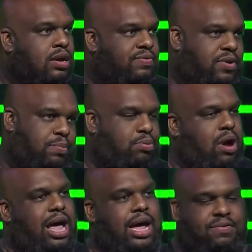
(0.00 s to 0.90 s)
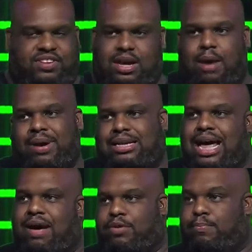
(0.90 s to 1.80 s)
for the Braves, and y'all about to
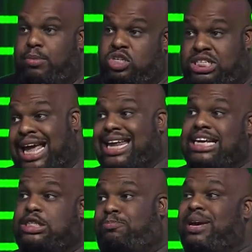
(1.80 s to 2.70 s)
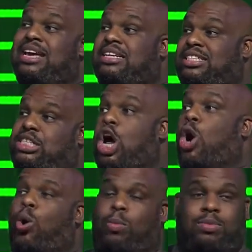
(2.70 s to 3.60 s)
have a Mercedes Benz dome